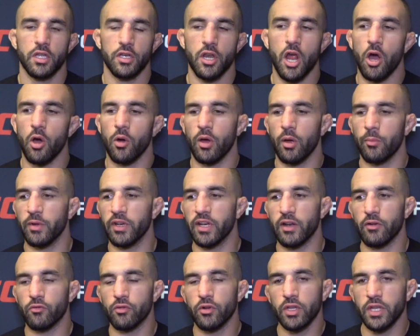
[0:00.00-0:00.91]
no, I mean,
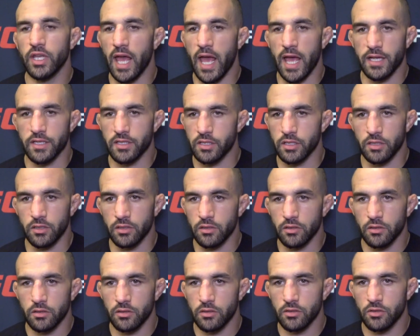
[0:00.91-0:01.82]
it really
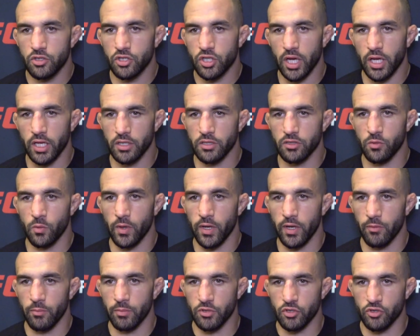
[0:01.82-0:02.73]
hasn't changed the way
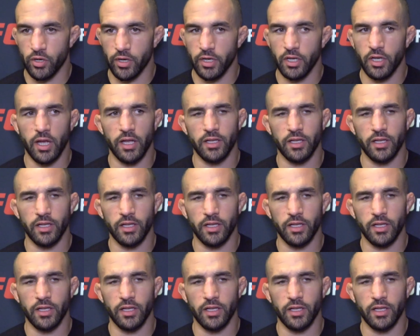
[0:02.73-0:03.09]
I've been training.